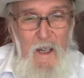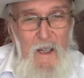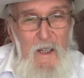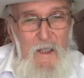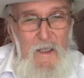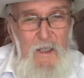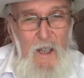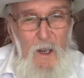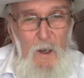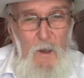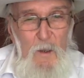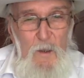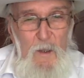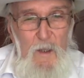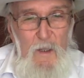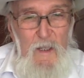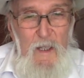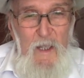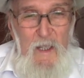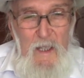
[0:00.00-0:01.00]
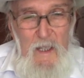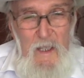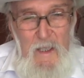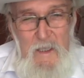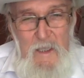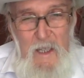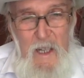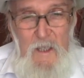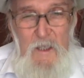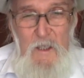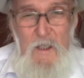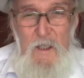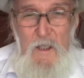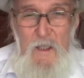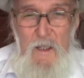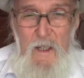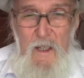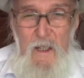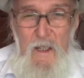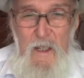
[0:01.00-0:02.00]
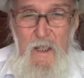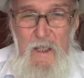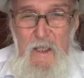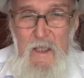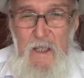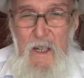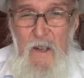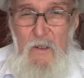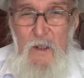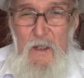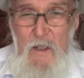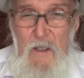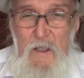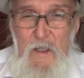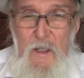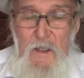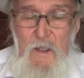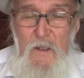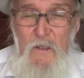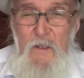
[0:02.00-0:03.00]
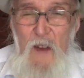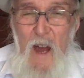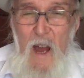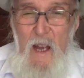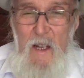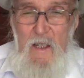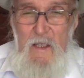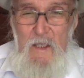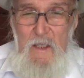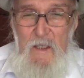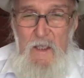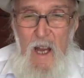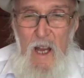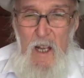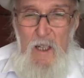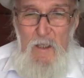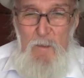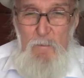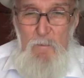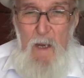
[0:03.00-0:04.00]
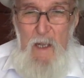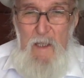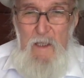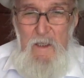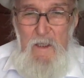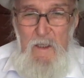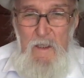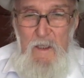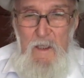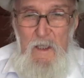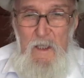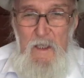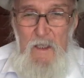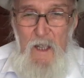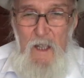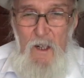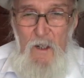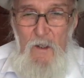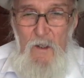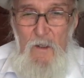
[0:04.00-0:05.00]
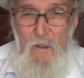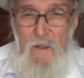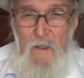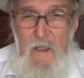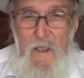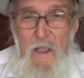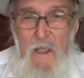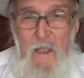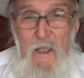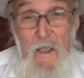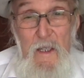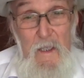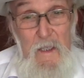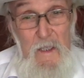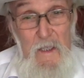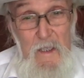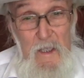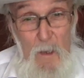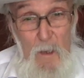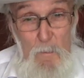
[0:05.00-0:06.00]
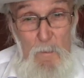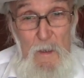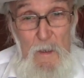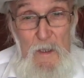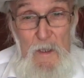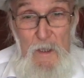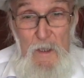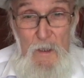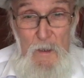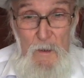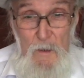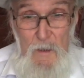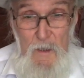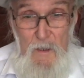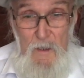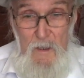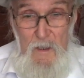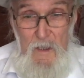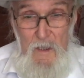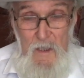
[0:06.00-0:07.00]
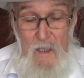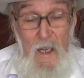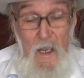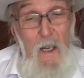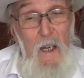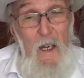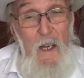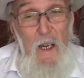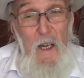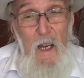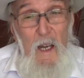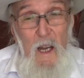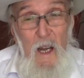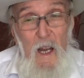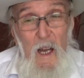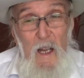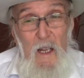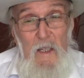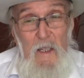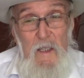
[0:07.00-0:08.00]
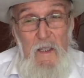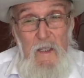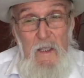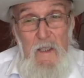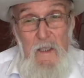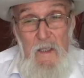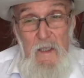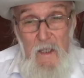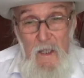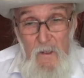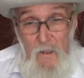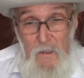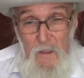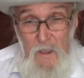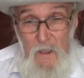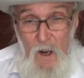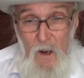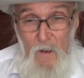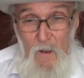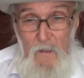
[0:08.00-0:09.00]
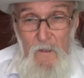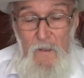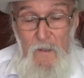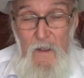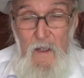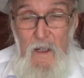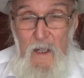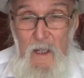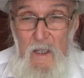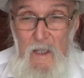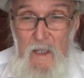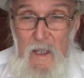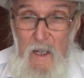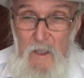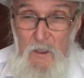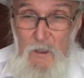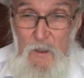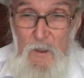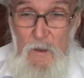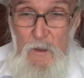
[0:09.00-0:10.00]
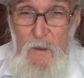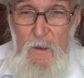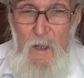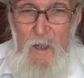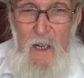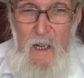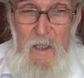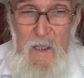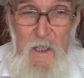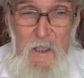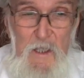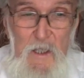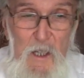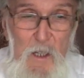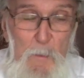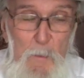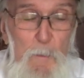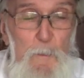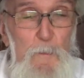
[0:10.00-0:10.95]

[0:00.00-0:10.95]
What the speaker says: So little attention is given to the fact that metal dissolves in some solutions and gives off electrical energy.